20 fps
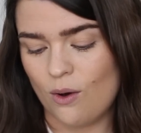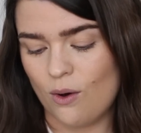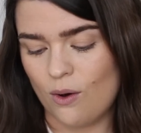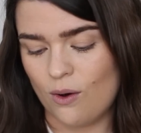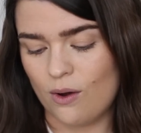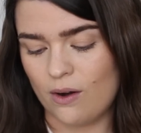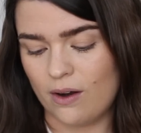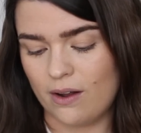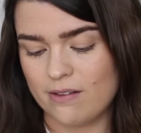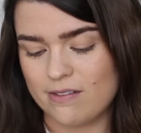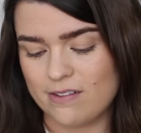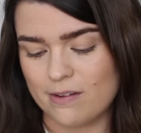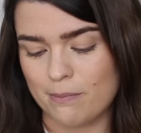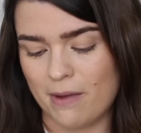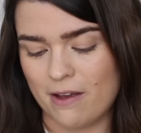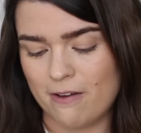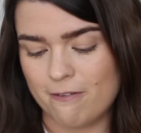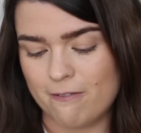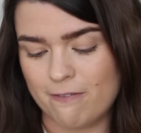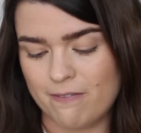onto
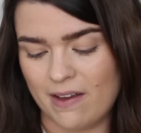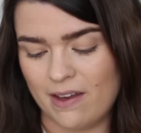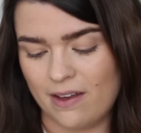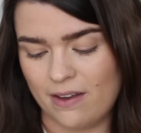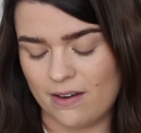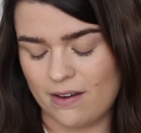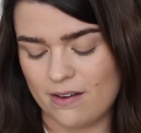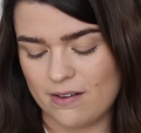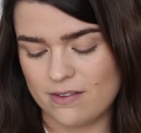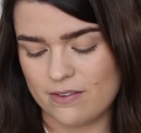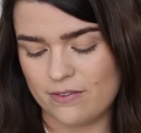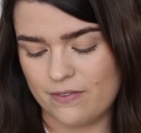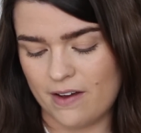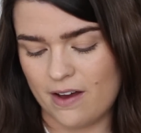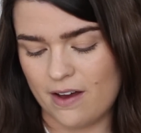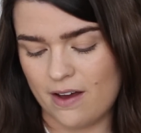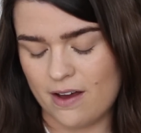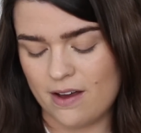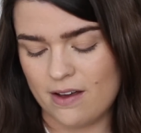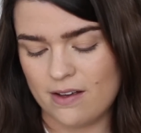my fingers
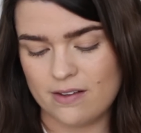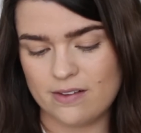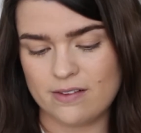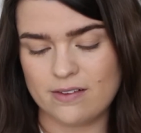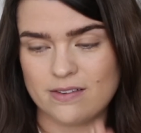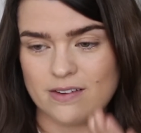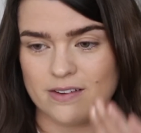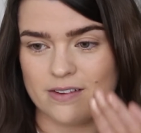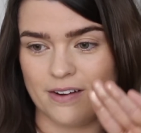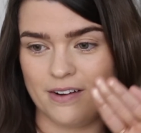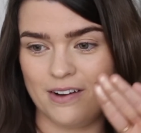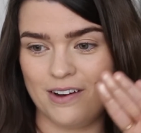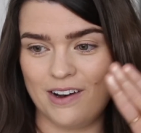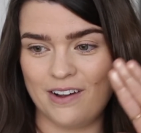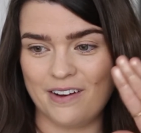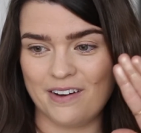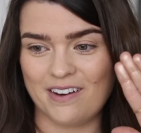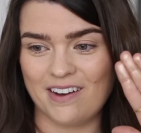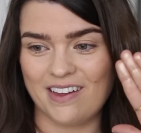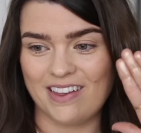first. So
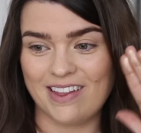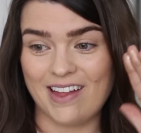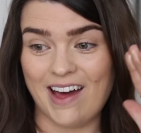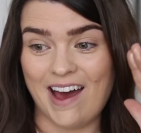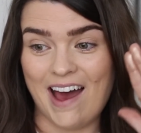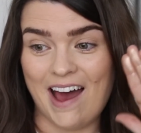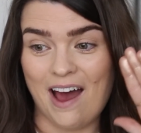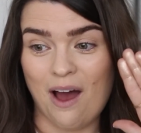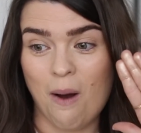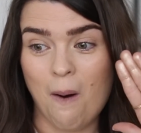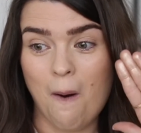look at that.